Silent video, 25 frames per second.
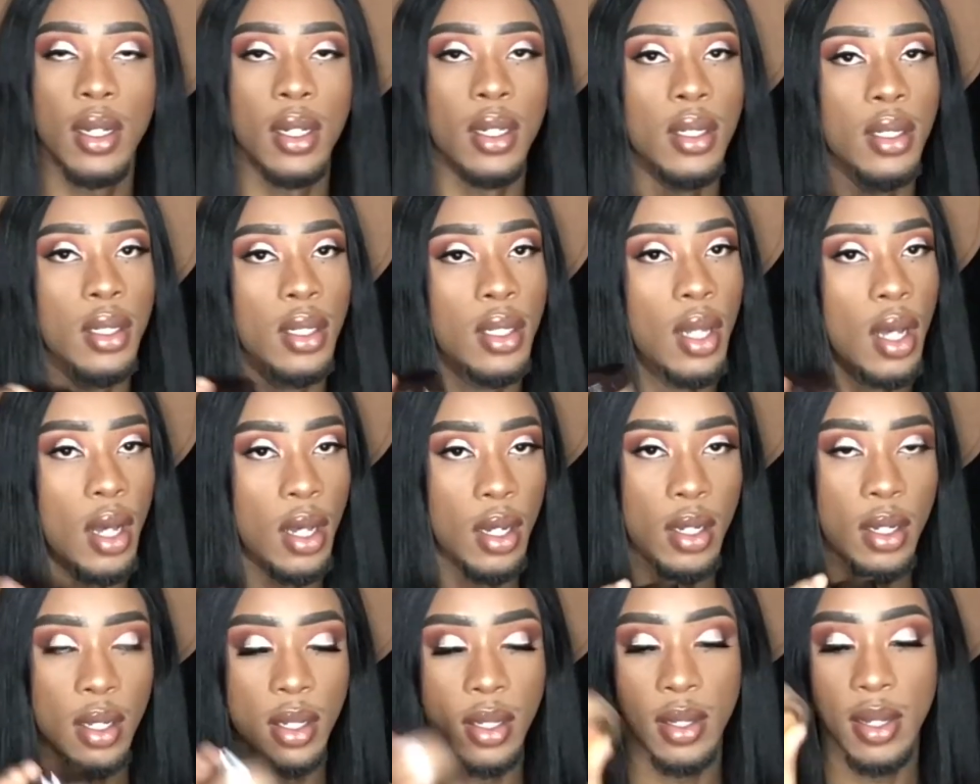
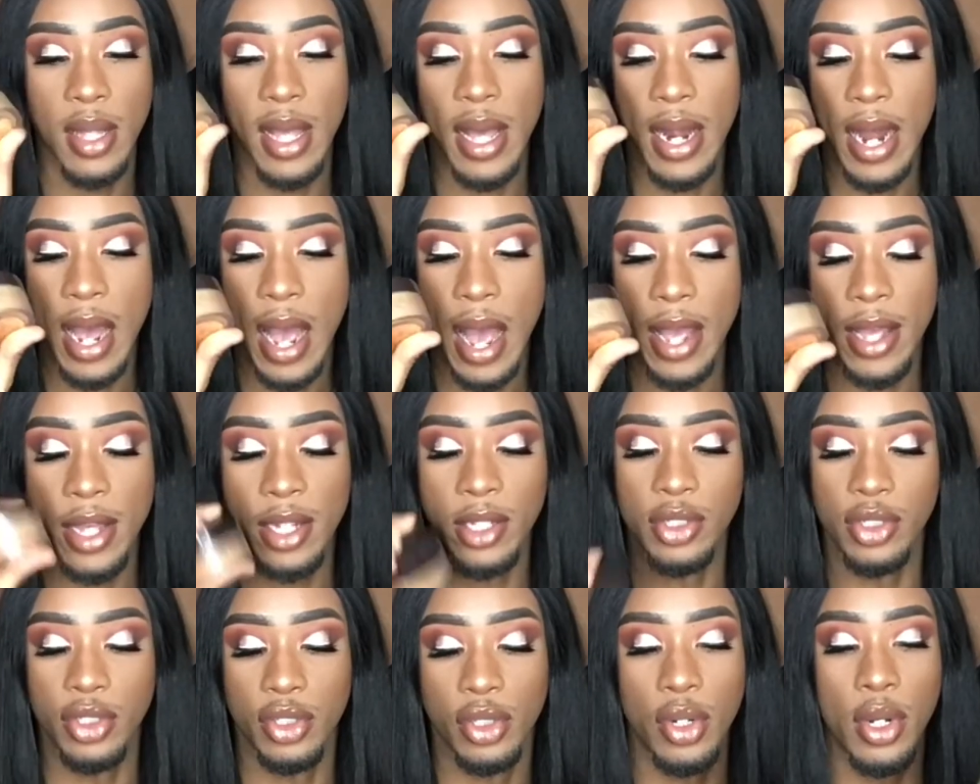look that I
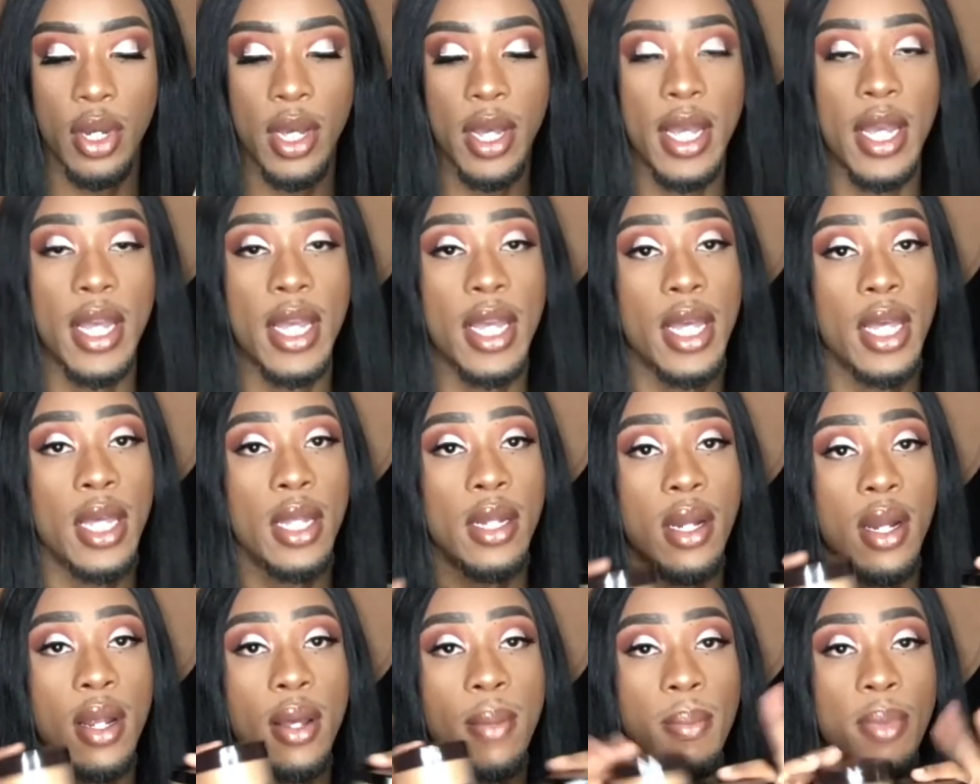enjoy,
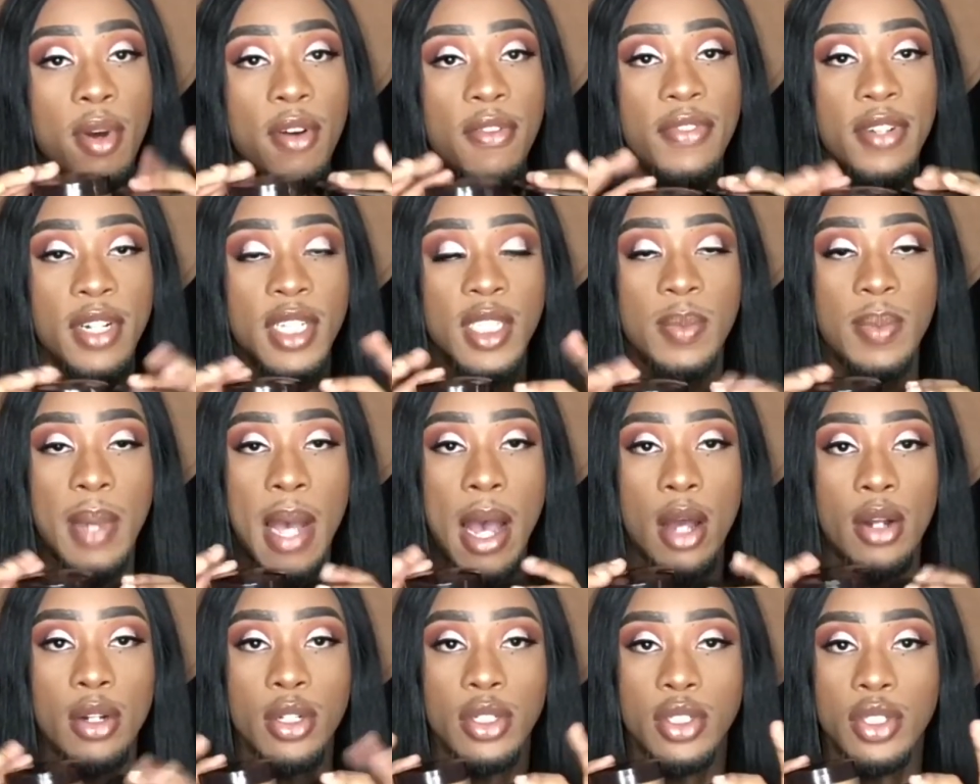and both of these
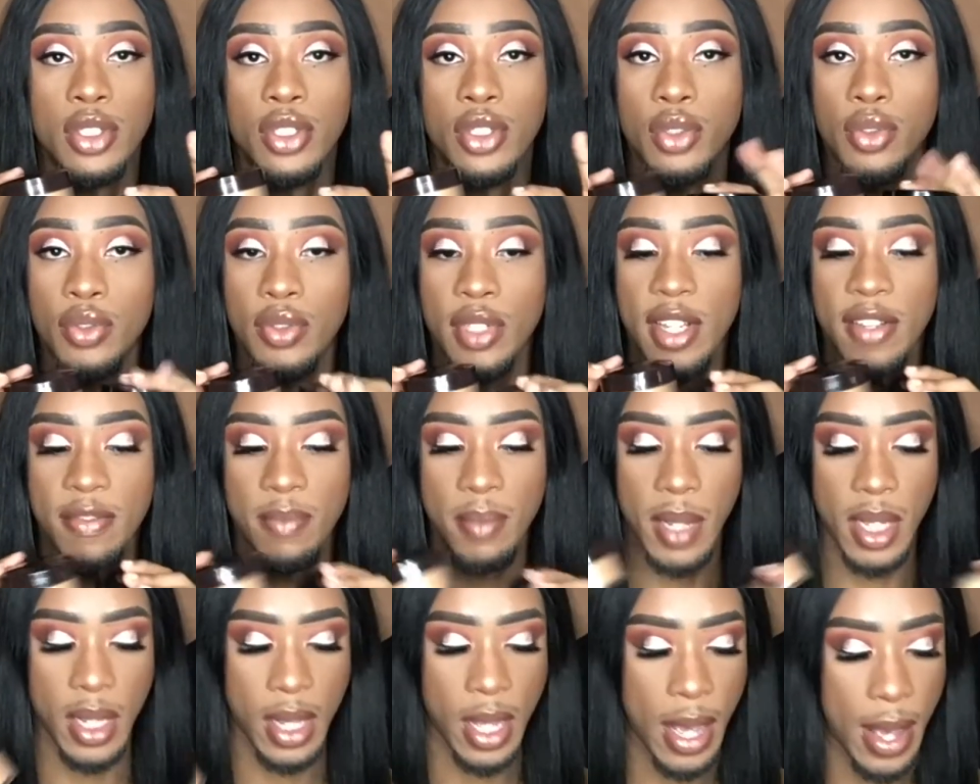powders do give
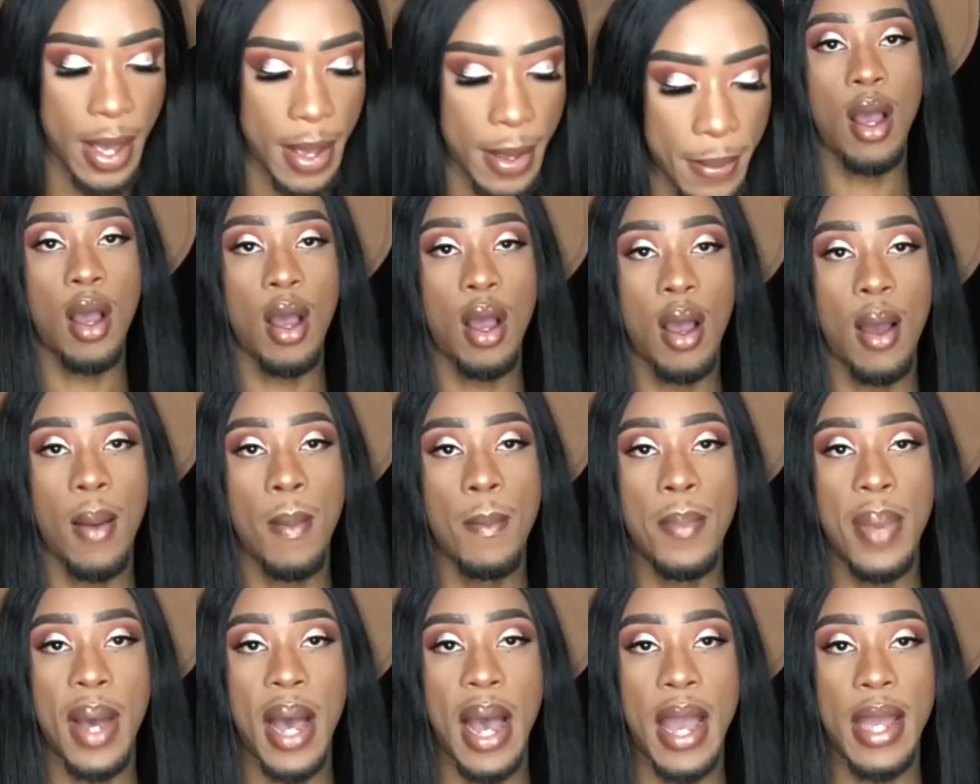me that.
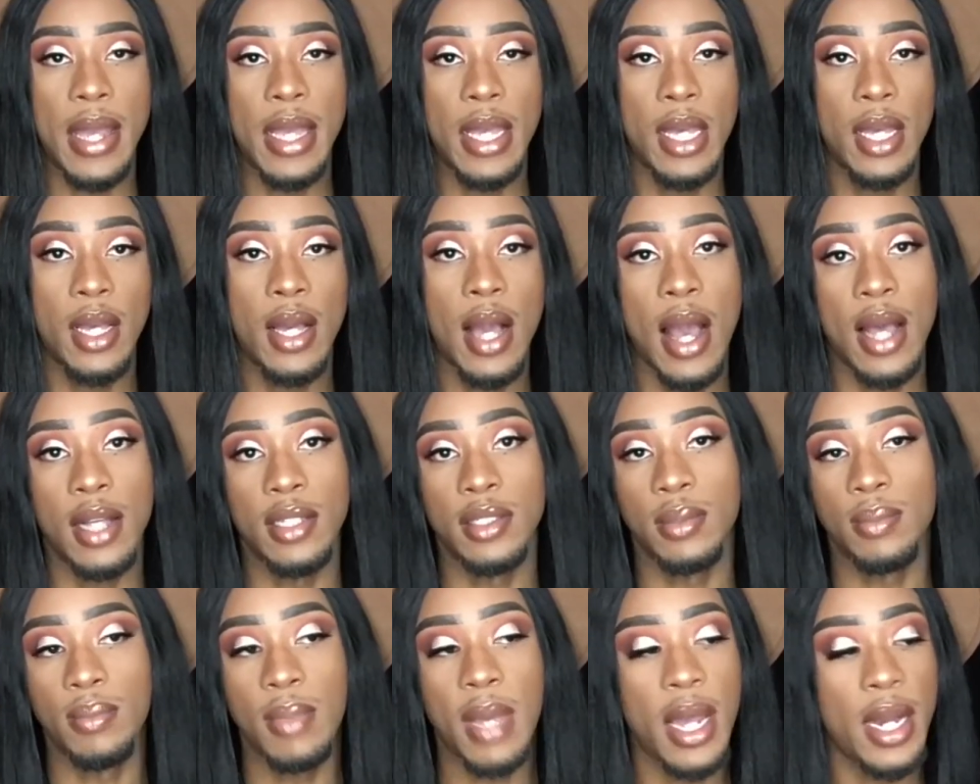Bahi
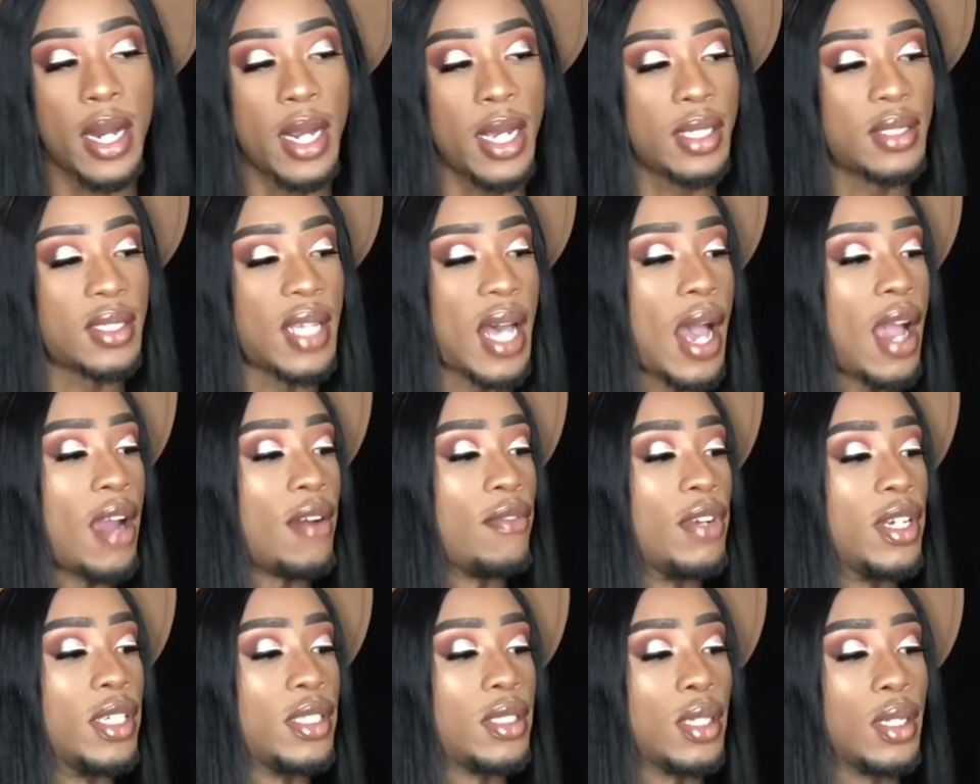Cosmetics, I
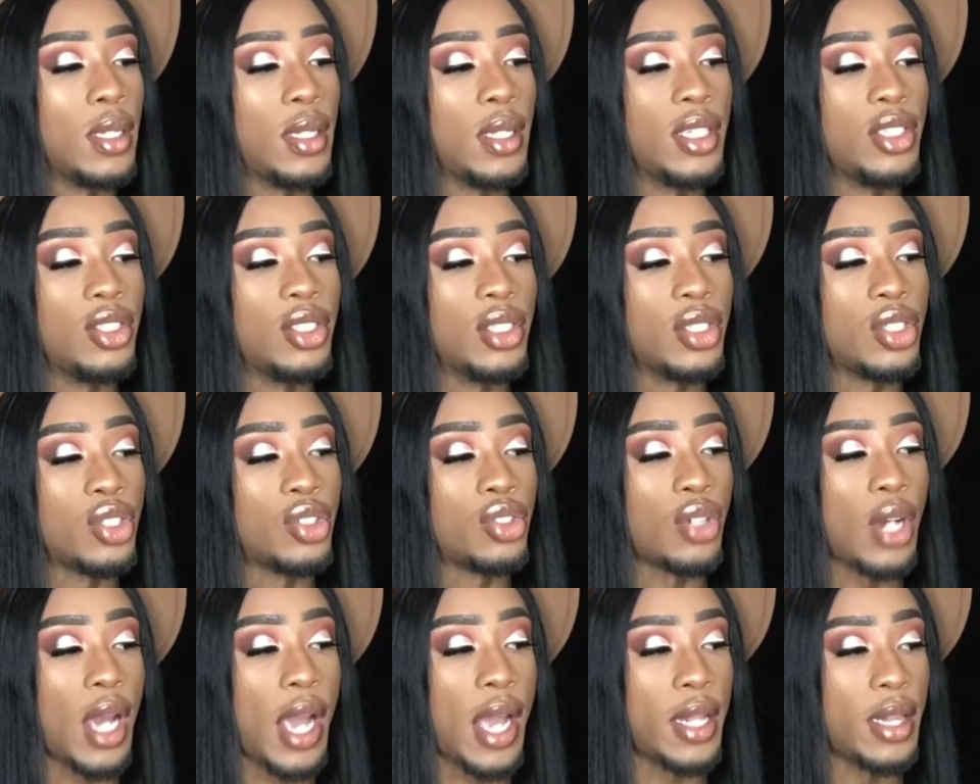recently just
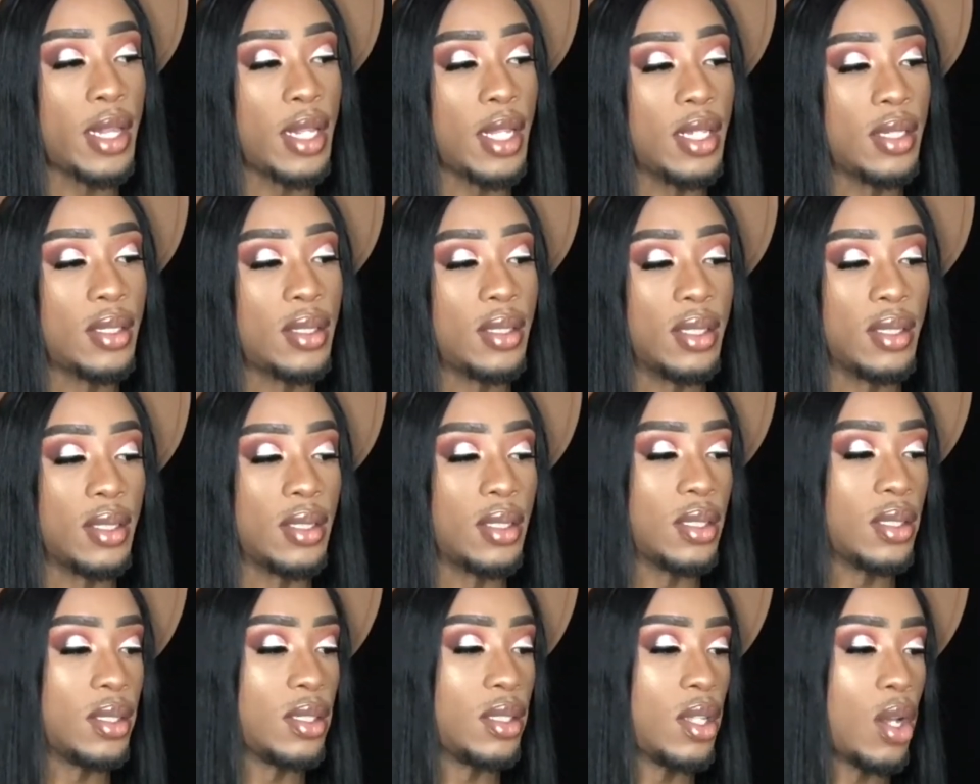tried this. This
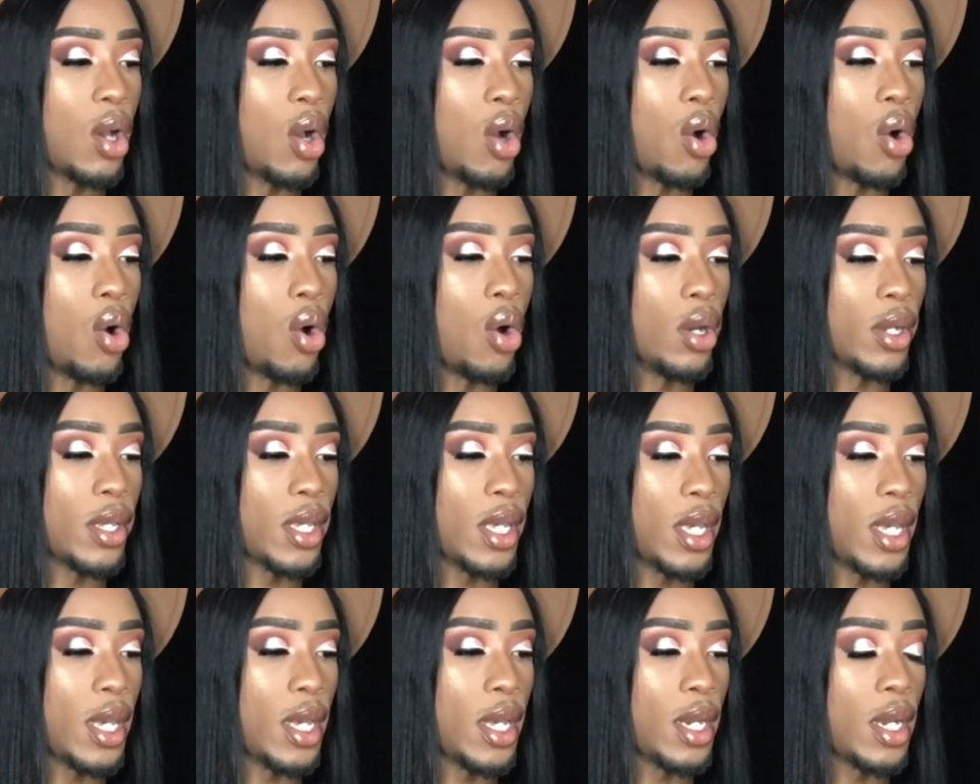is the
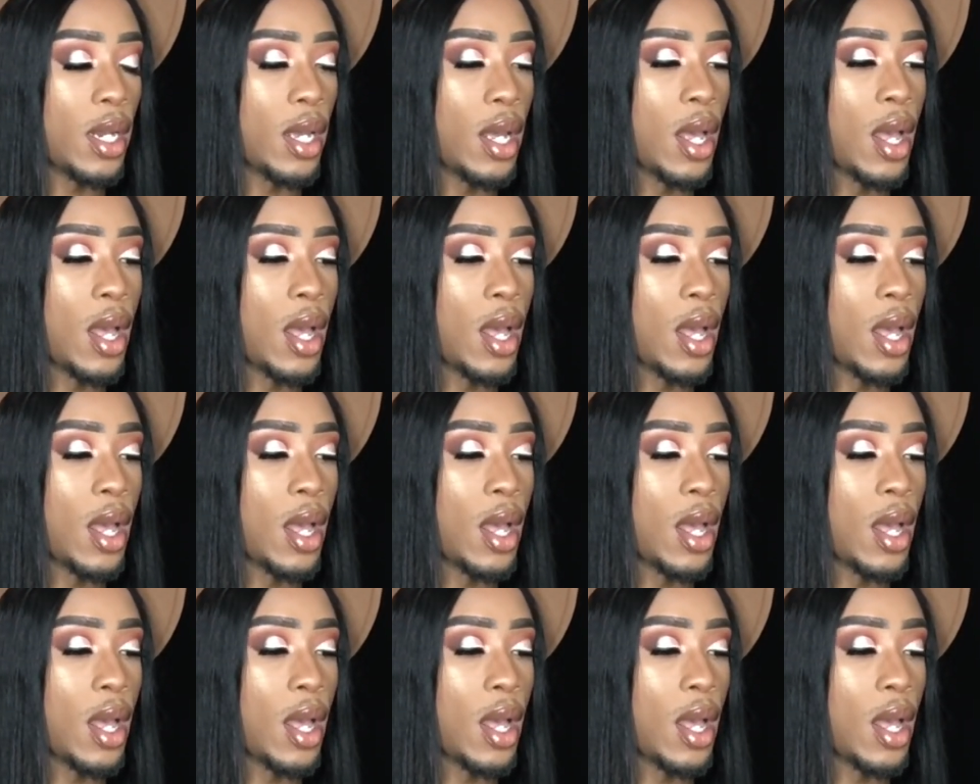Orchid